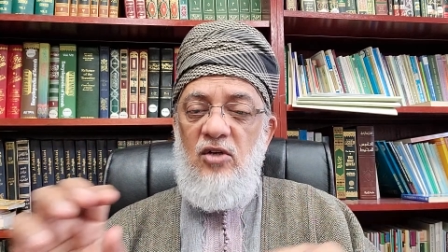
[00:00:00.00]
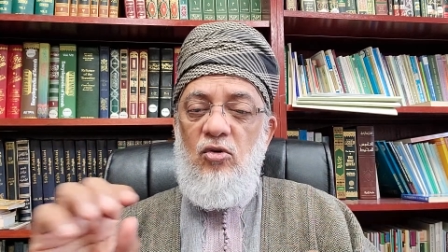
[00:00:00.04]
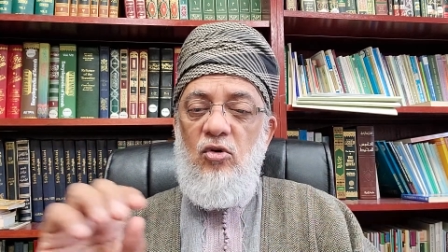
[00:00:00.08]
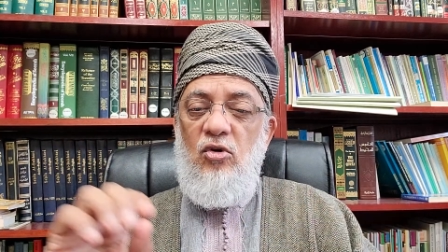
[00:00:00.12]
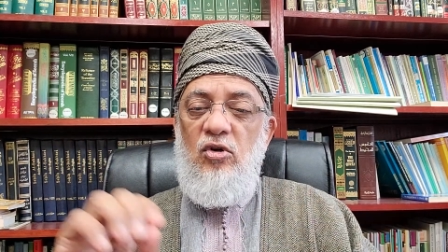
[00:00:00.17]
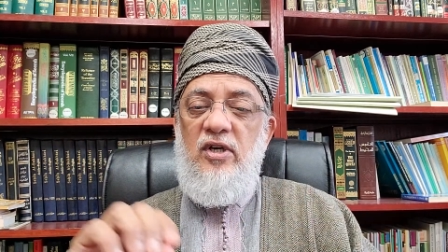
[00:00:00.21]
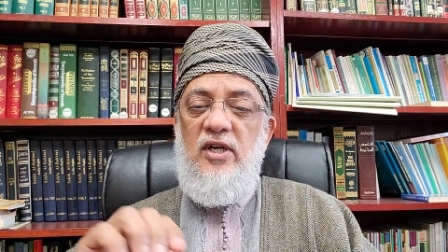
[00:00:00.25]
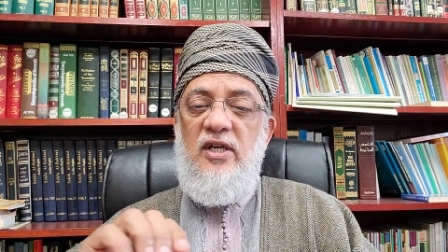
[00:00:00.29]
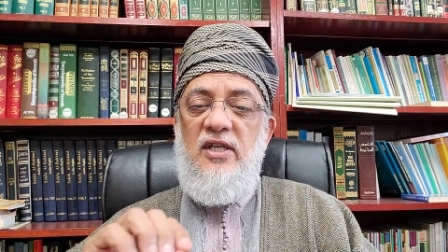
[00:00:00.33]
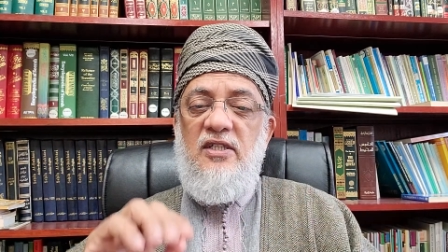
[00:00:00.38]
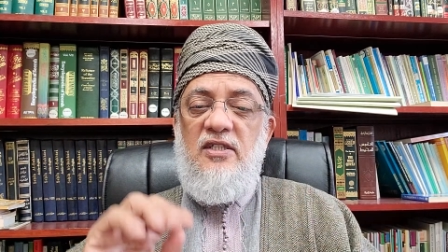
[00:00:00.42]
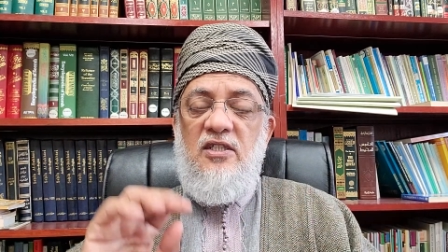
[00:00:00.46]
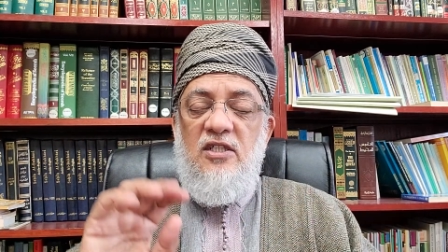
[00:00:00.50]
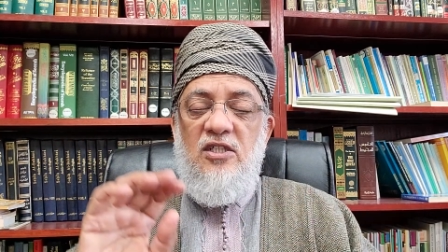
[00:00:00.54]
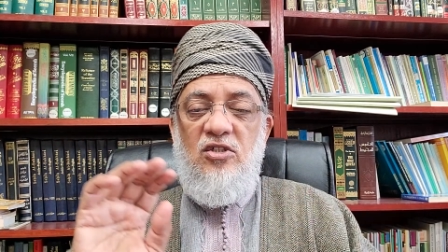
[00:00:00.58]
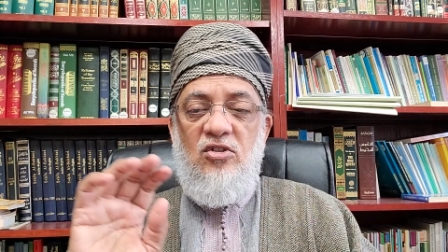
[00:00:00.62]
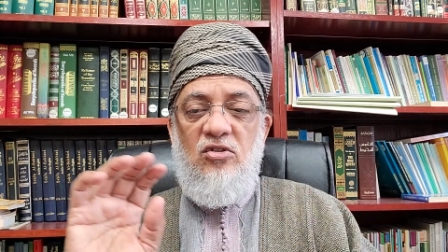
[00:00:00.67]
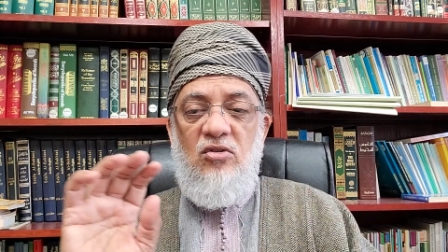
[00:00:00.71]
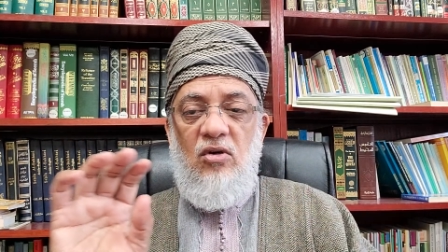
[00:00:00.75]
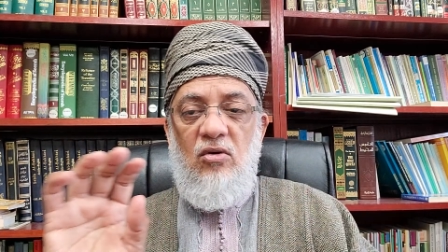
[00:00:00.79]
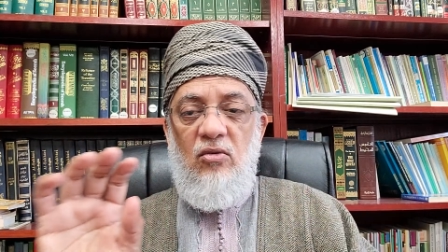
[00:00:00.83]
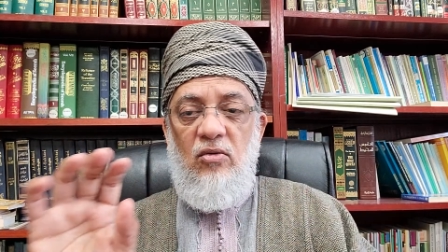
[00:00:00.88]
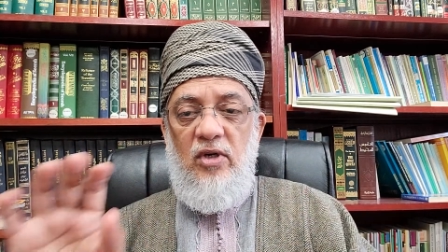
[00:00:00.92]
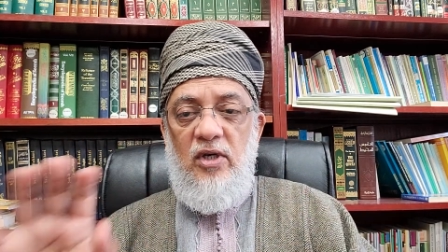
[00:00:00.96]
do not insist
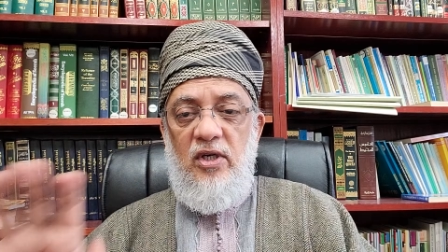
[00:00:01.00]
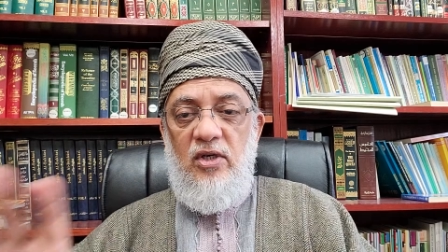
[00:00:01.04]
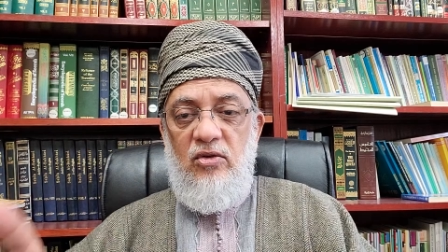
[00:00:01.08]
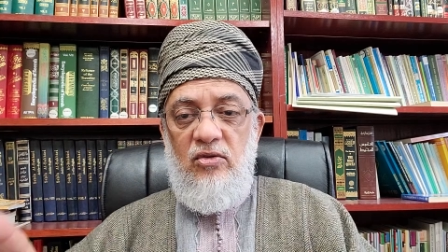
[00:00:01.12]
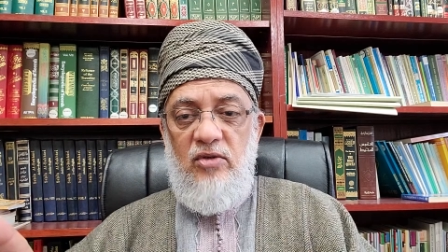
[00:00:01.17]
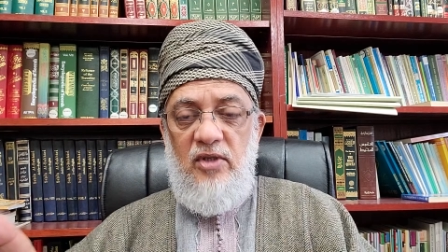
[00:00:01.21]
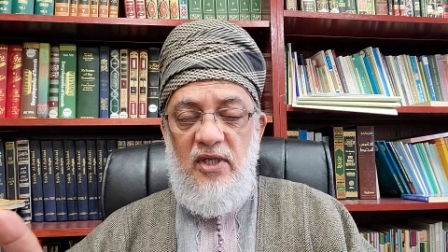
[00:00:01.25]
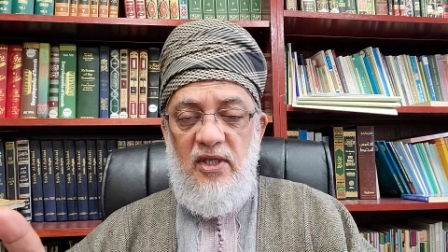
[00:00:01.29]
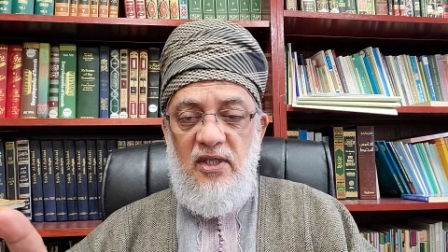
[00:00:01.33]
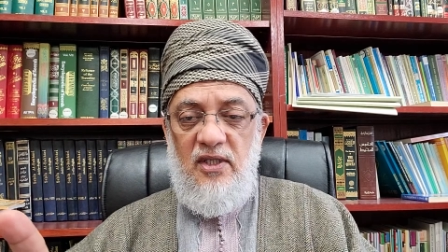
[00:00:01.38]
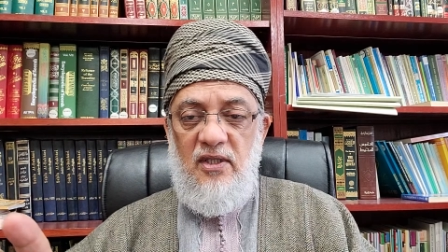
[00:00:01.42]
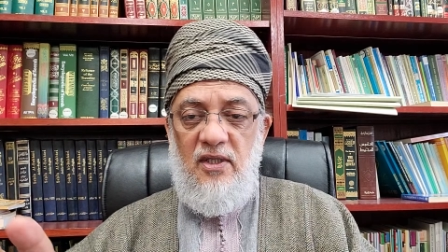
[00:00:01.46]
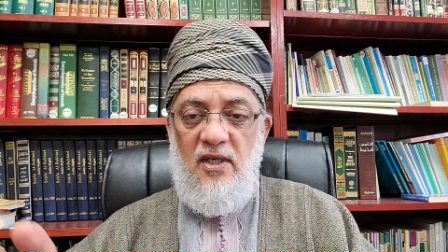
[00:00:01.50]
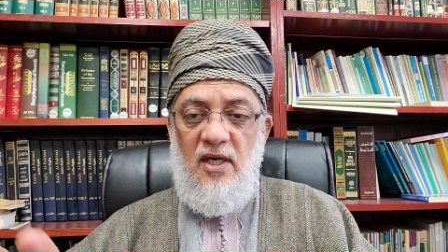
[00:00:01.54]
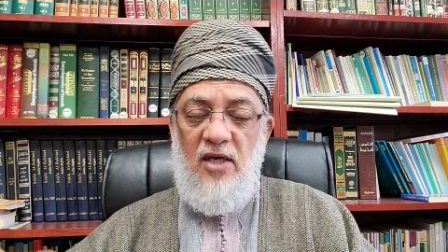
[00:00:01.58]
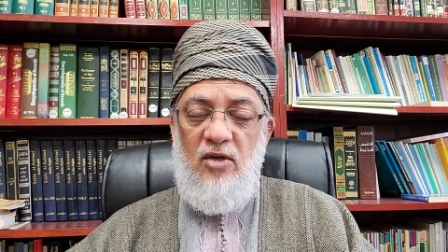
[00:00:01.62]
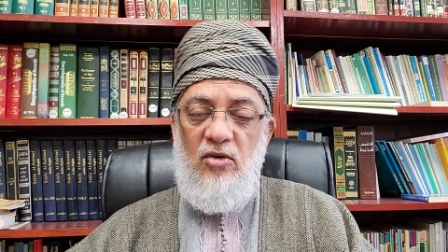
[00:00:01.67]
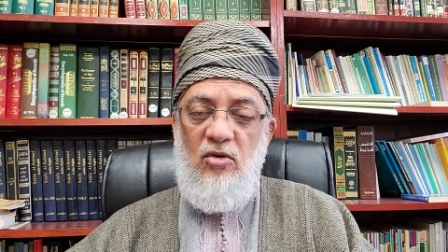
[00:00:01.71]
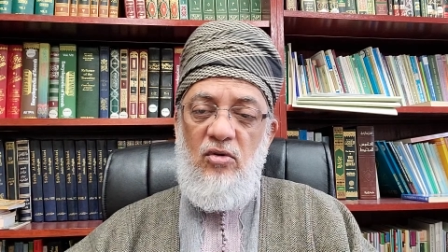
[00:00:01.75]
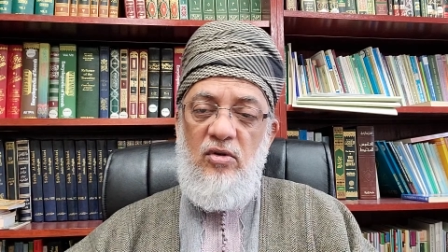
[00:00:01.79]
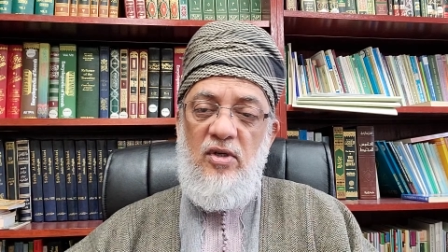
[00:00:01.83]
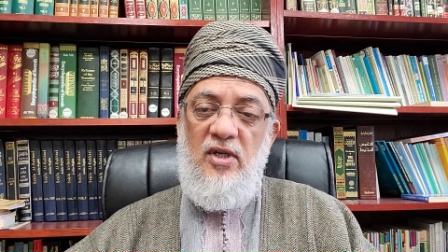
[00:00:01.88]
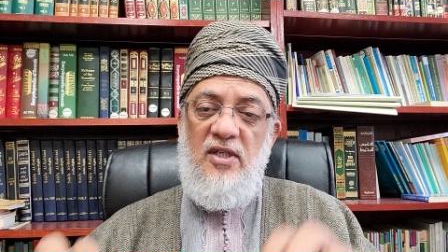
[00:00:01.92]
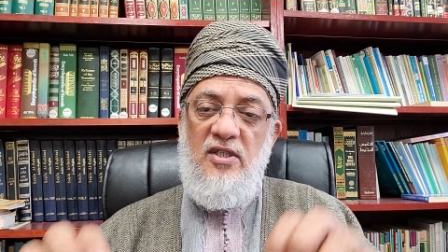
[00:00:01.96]
on going to the Idgah,
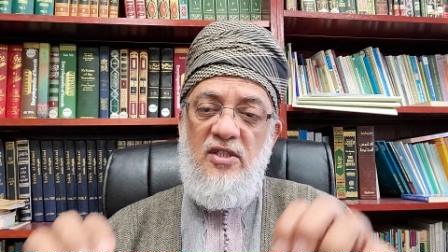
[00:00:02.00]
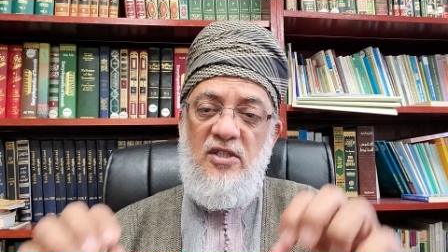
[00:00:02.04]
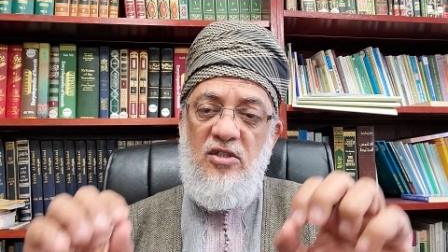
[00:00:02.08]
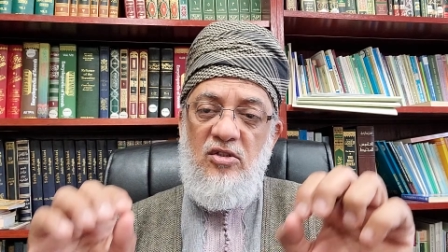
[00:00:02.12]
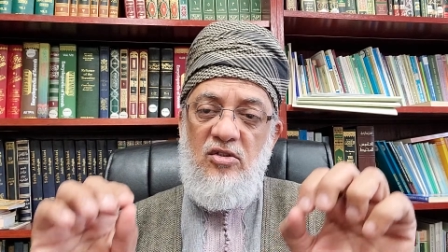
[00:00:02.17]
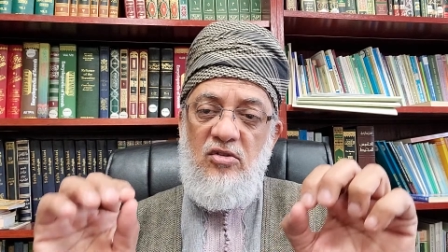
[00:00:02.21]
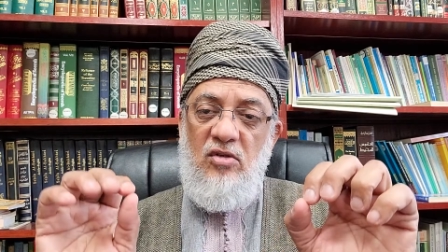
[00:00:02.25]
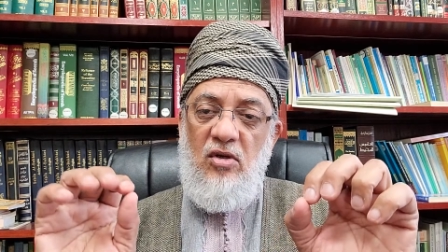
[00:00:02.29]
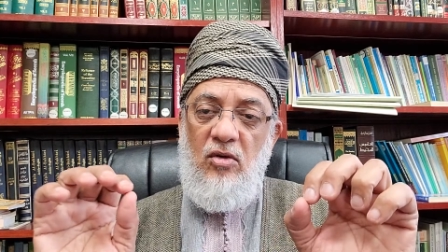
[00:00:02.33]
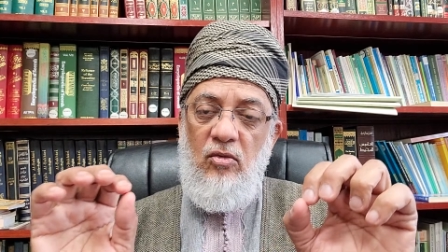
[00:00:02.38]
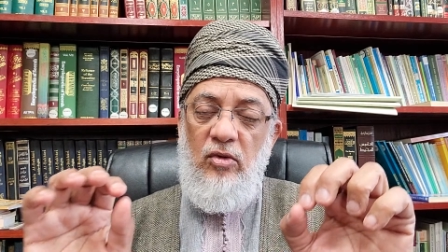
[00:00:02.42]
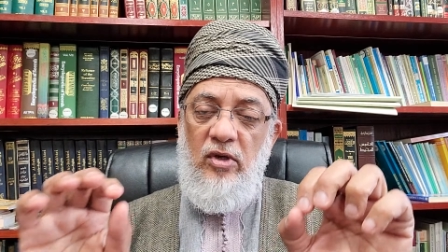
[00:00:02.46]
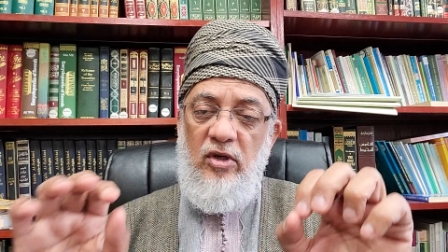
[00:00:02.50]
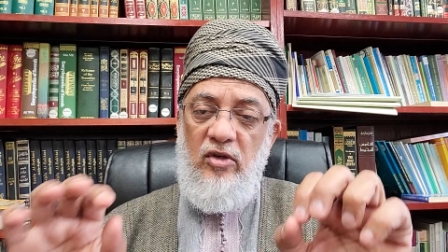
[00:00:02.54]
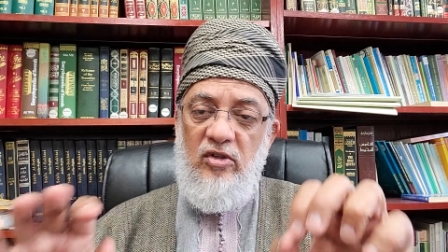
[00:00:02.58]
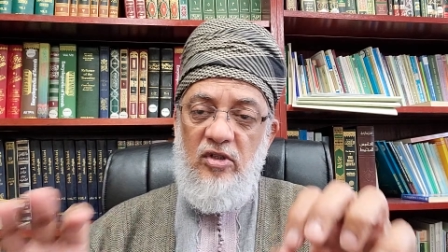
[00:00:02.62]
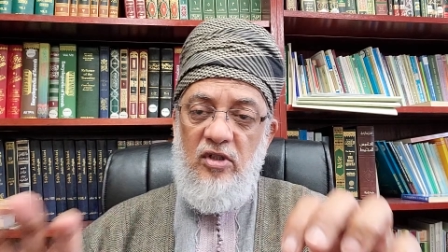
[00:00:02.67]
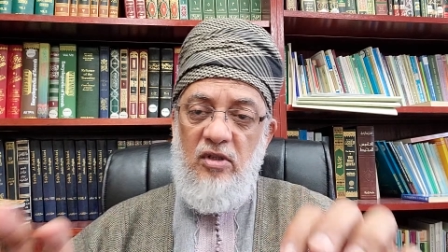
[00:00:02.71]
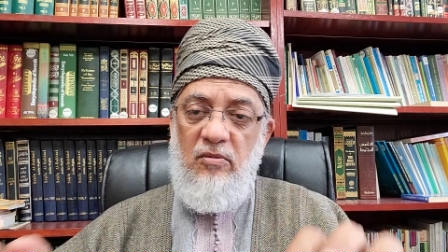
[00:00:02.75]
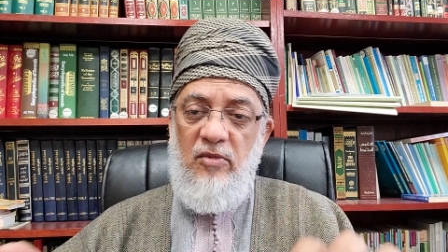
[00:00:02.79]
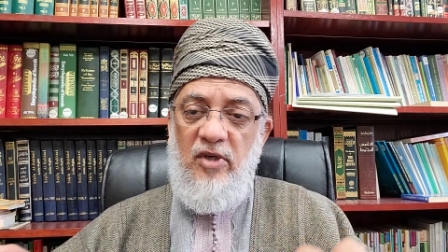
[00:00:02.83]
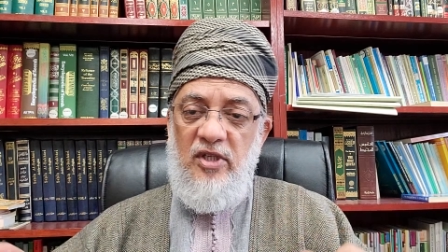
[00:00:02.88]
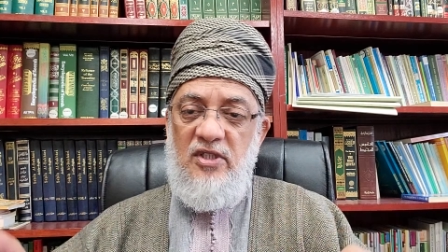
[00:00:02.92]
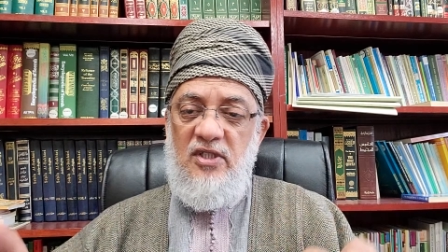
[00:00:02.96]
do not insist on going to
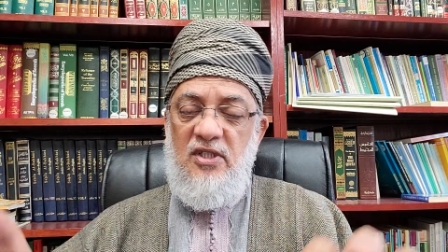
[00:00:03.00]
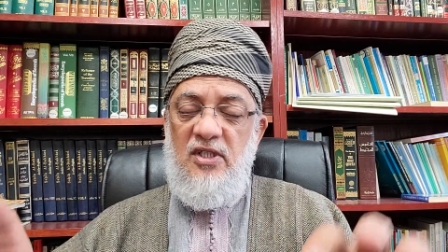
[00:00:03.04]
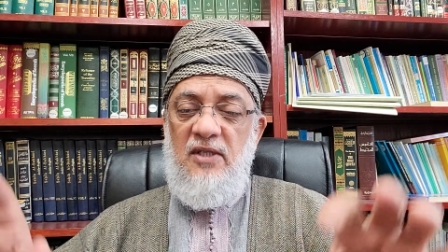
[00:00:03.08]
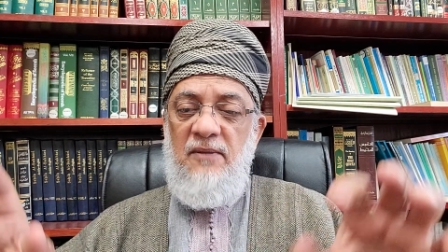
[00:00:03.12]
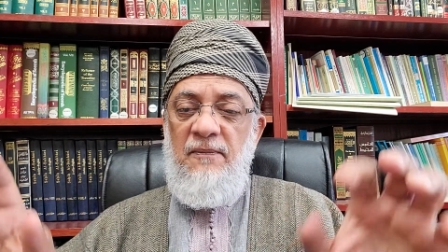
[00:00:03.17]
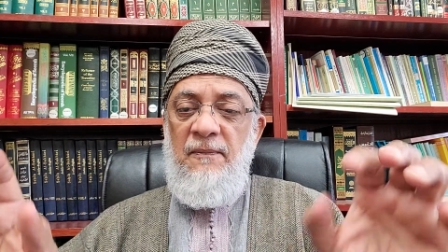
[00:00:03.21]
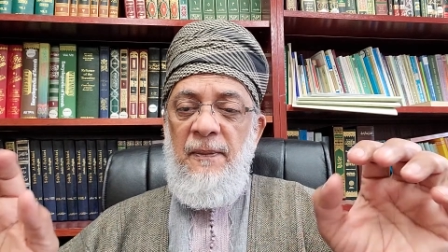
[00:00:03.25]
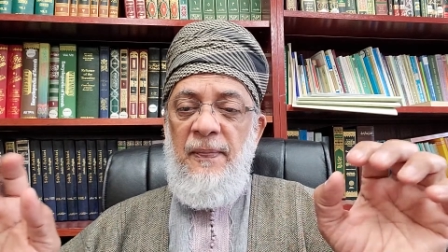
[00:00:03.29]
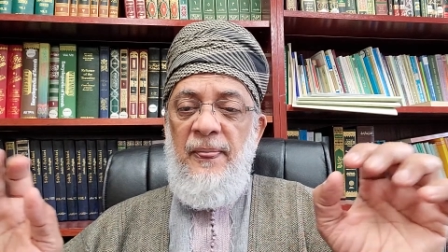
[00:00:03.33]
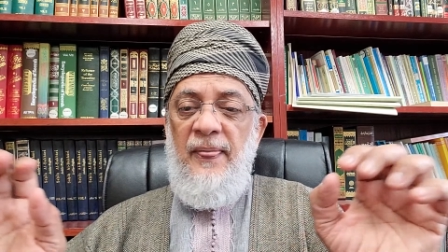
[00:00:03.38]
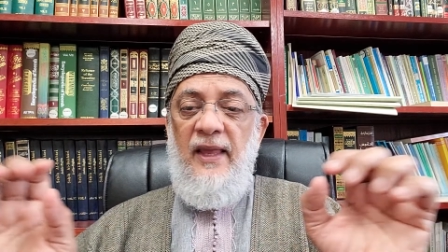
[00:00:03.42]
the masjid.